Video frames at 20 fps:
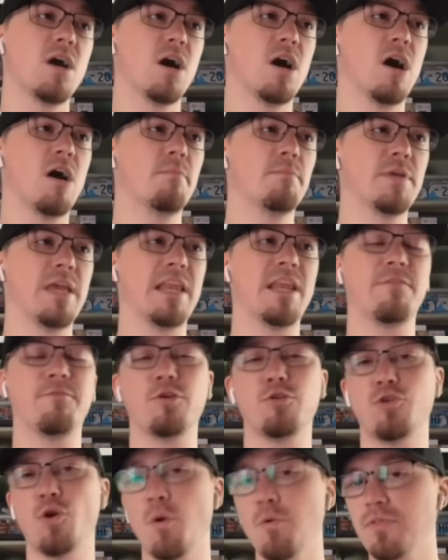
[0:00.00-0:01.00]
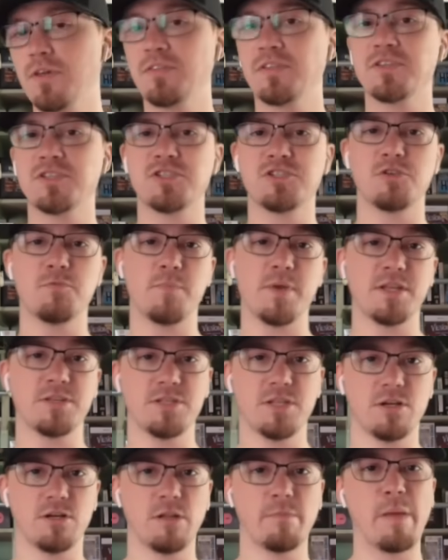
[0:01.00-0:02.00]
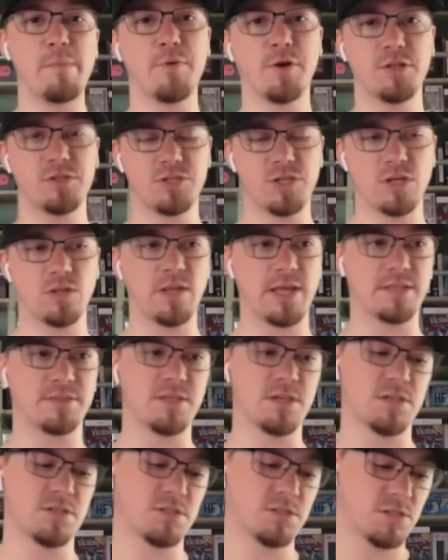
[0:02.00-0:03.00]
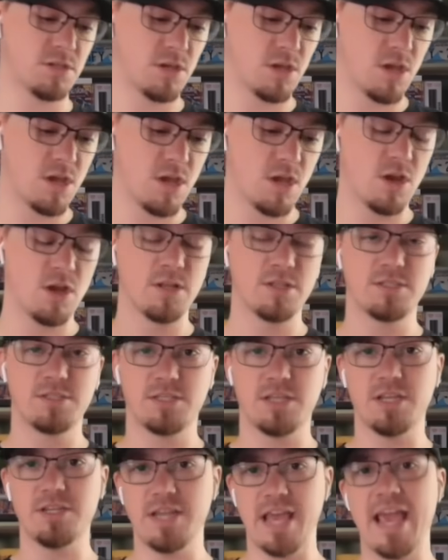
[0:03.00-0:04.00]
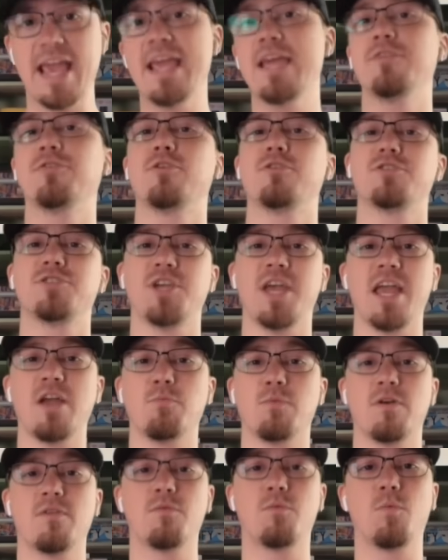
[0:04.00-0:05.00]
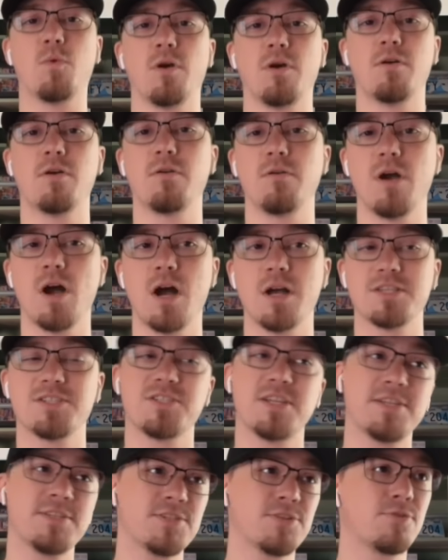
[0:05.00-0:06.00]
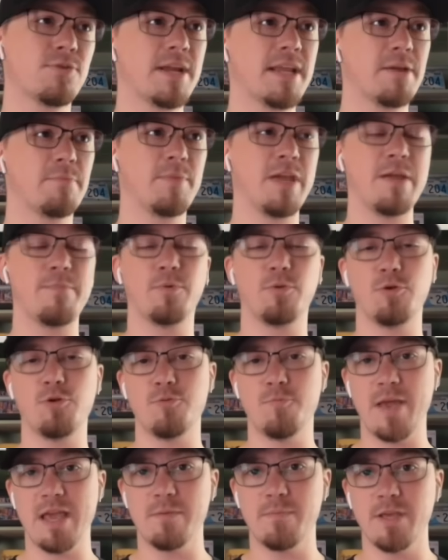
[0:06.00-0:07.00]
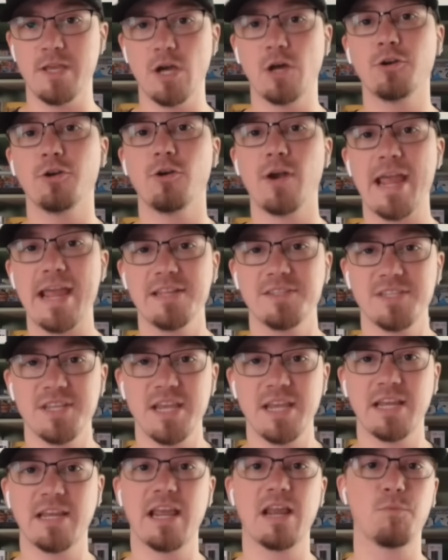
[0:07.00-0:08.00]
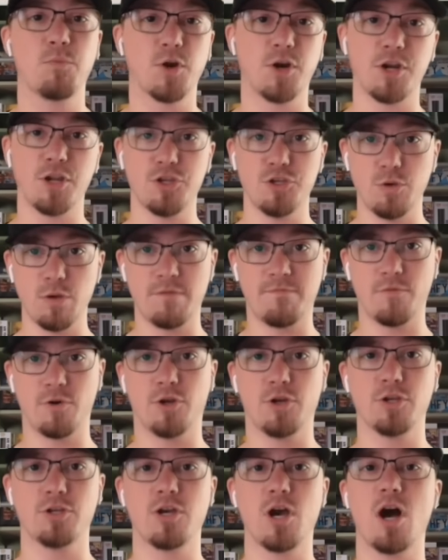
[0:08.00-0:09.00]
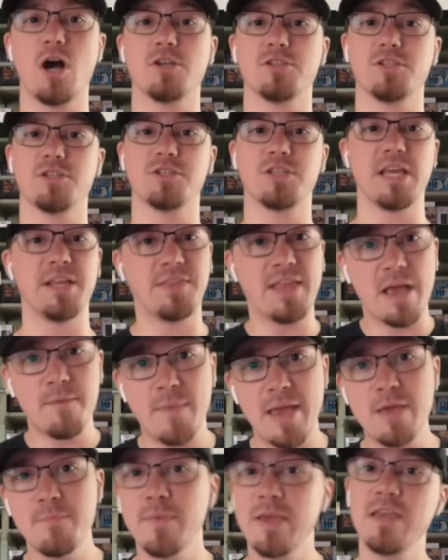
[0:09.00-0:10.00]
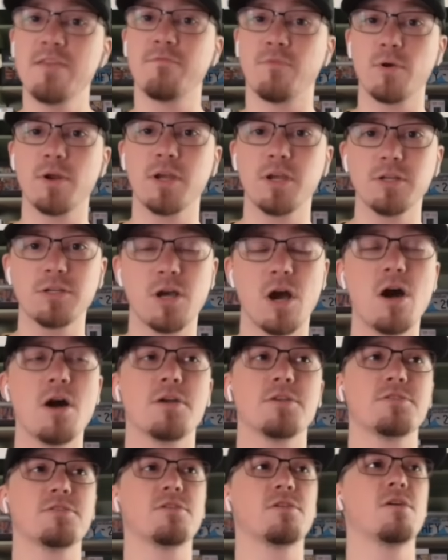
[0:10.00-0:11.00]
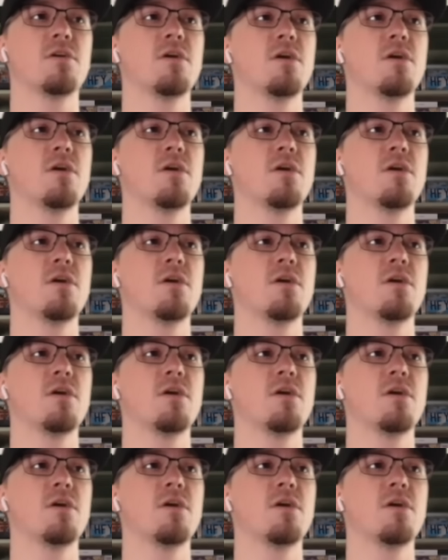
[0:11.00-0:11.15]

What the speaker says: And if you don't think this is a big deal, let me put it to you like this. Today, they're saying we're censoring people who may be under 18, and we're going to do it for good causes. And that may be for a good cause.